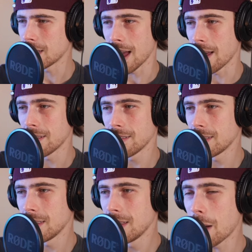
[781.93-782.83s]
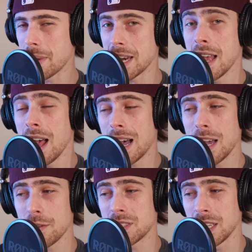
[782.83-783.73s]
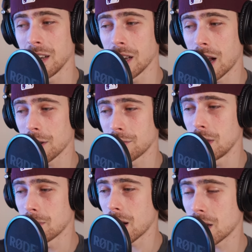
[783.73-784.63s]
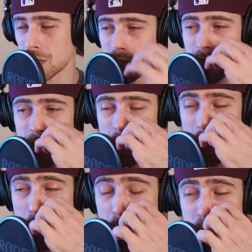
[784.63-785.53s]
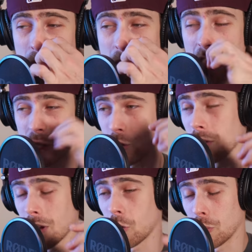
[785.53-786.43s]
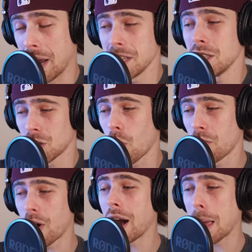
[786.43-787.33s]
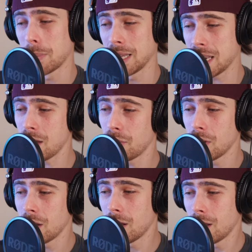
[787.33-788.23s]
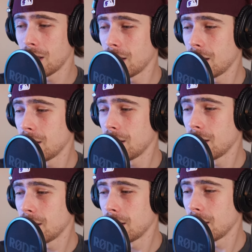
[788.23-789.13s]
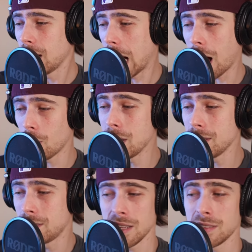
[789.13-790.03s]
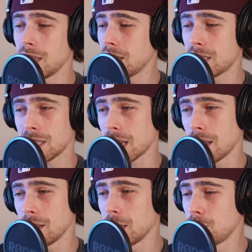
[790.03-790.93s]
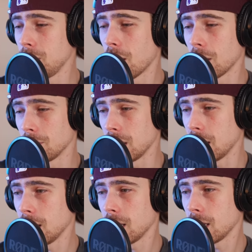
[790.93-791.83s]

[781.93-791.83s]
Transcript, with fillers: Yeah, I mean I have seen a lot of Dimash as already so far. I believe how he did this is beyond me.